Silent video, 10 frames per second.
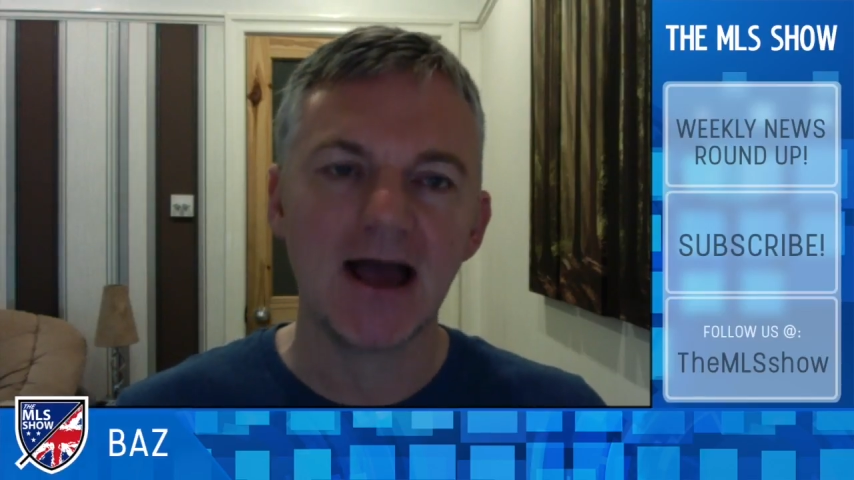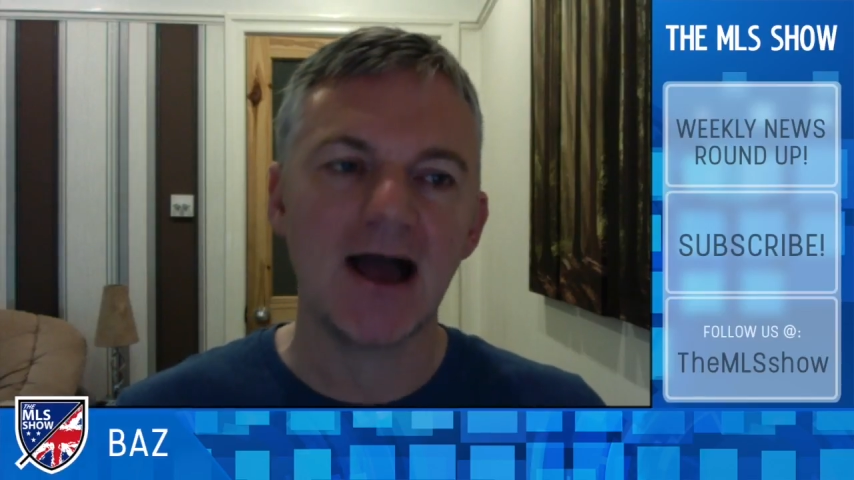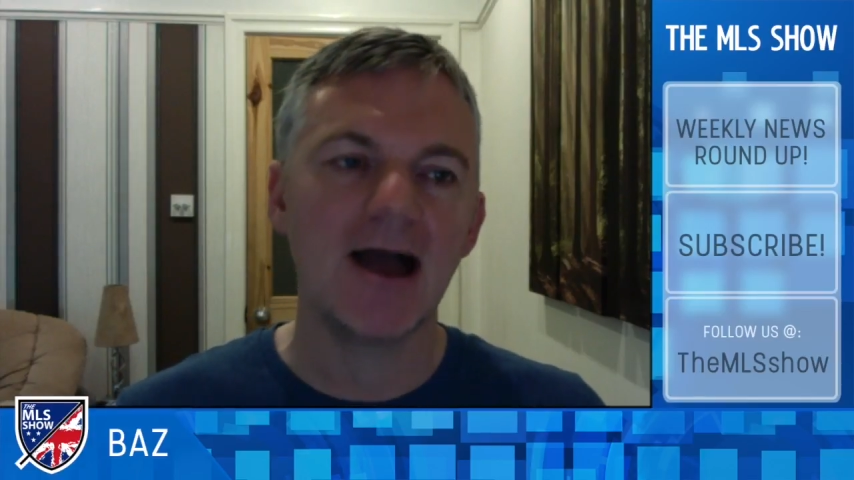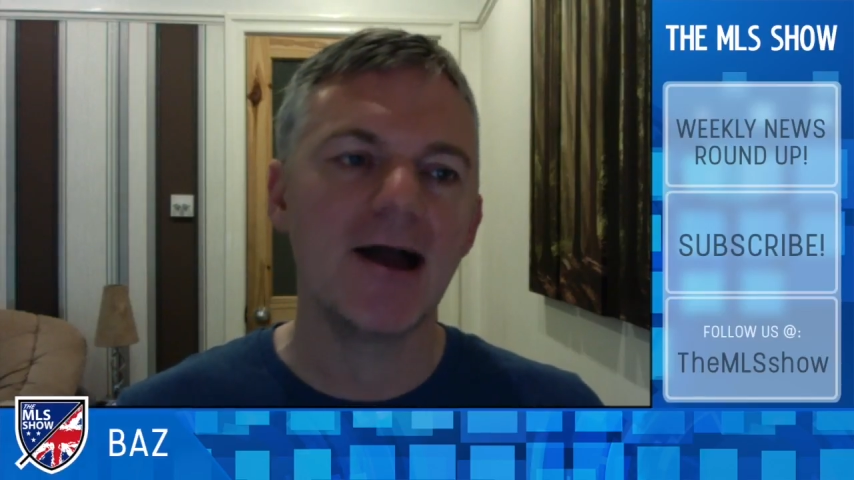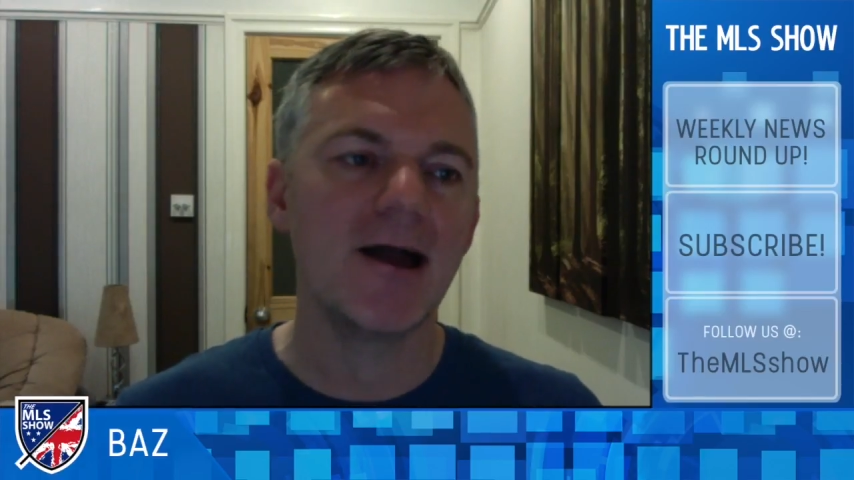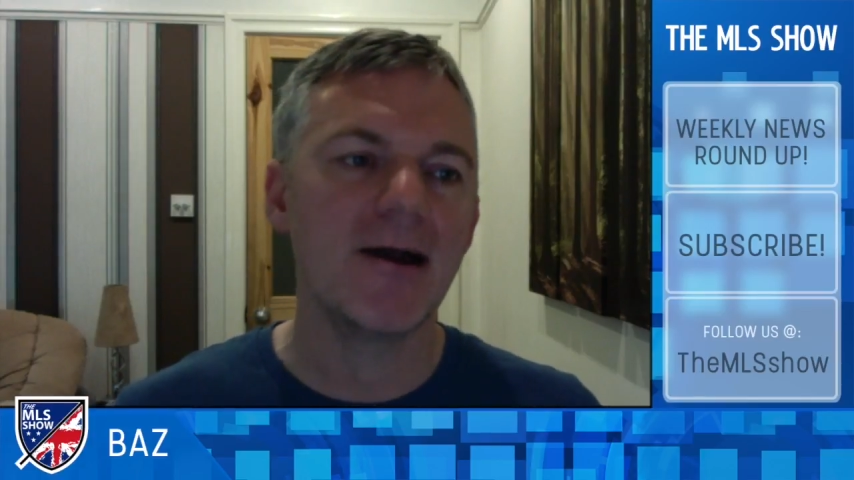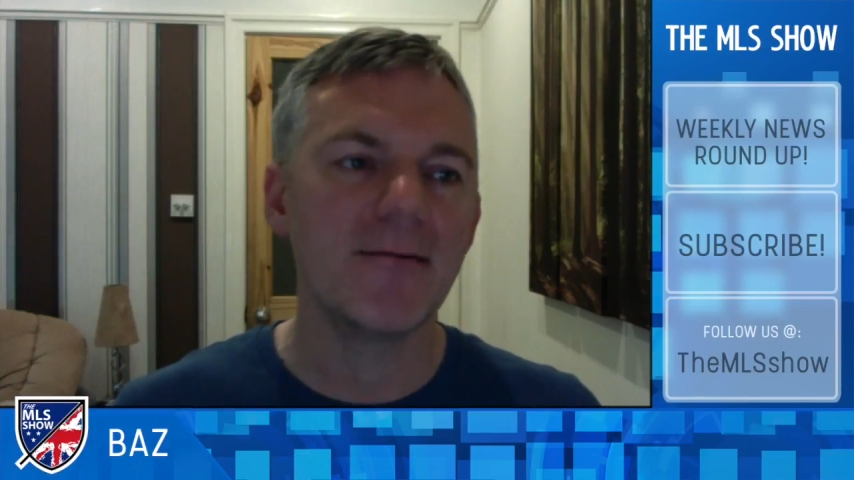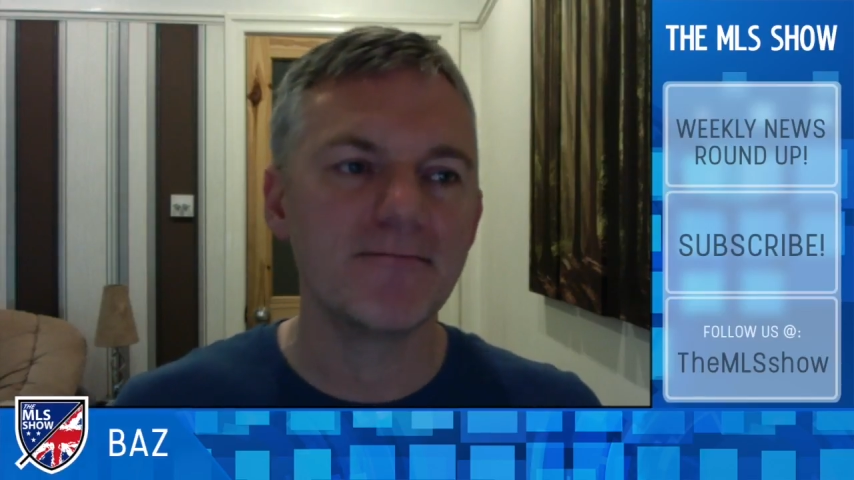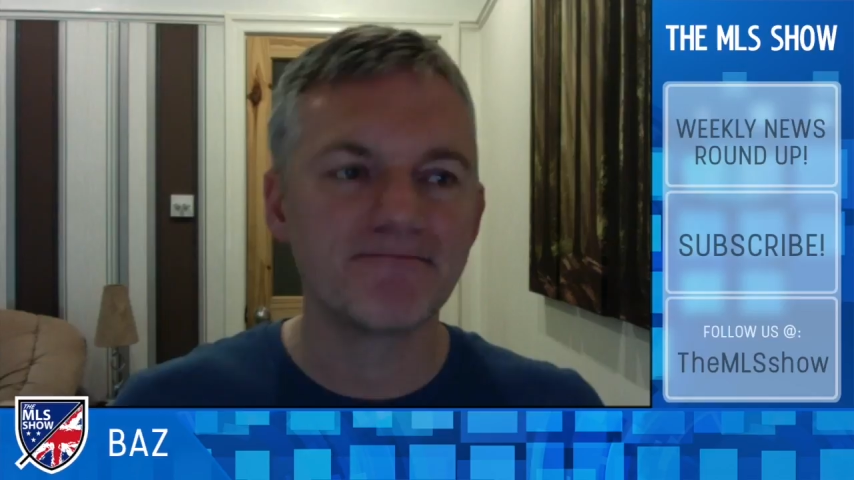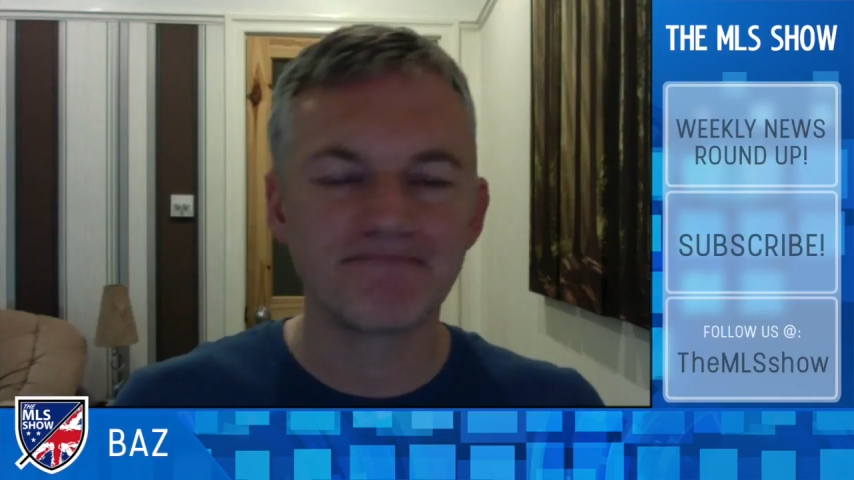
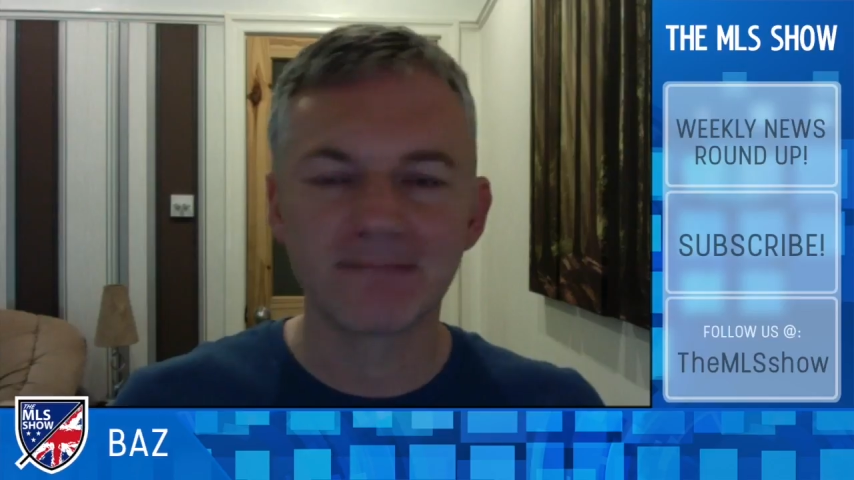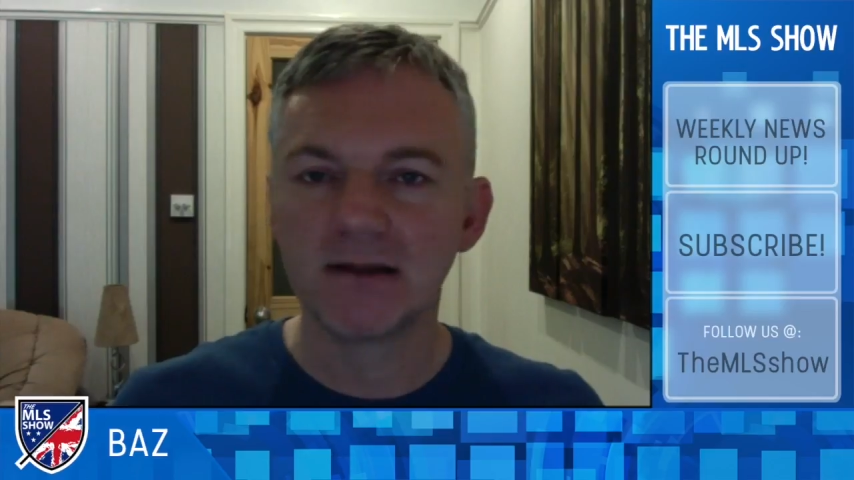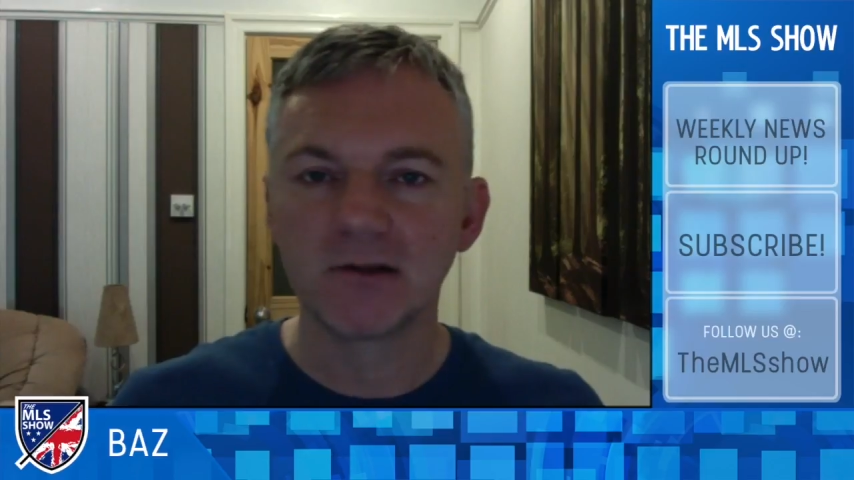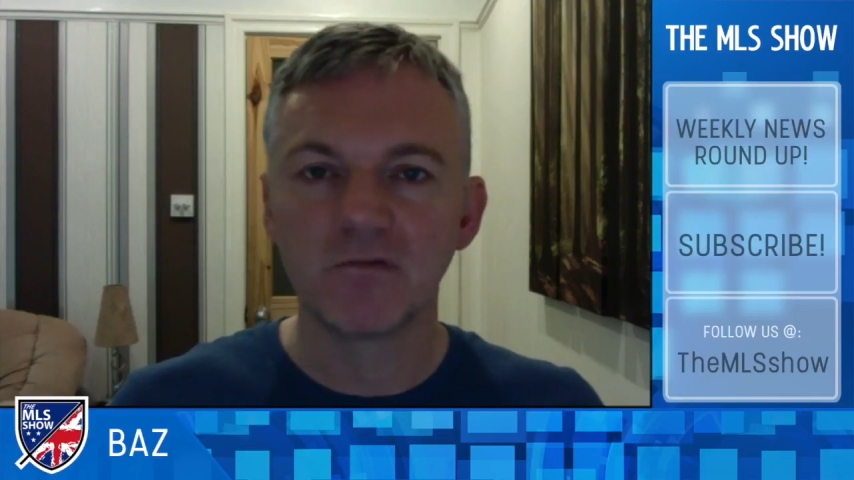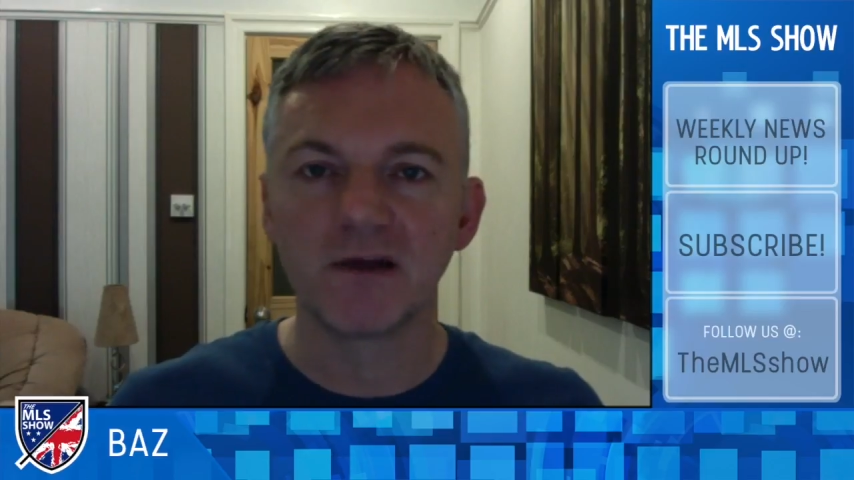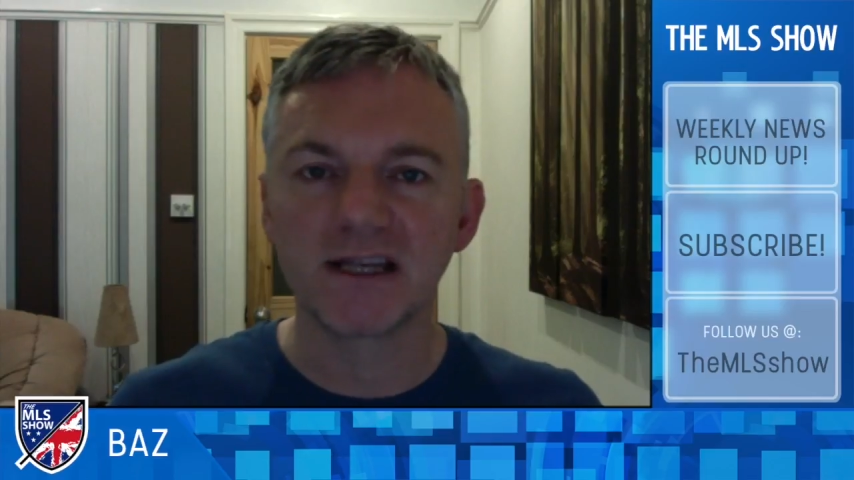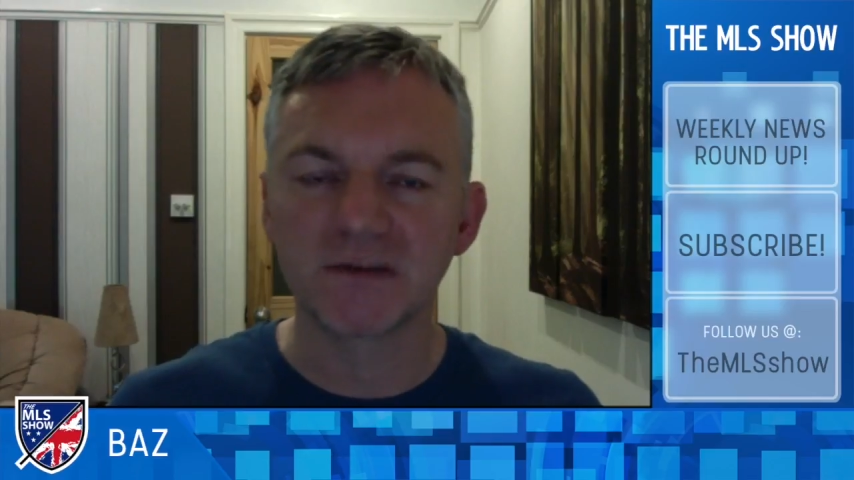Don't forget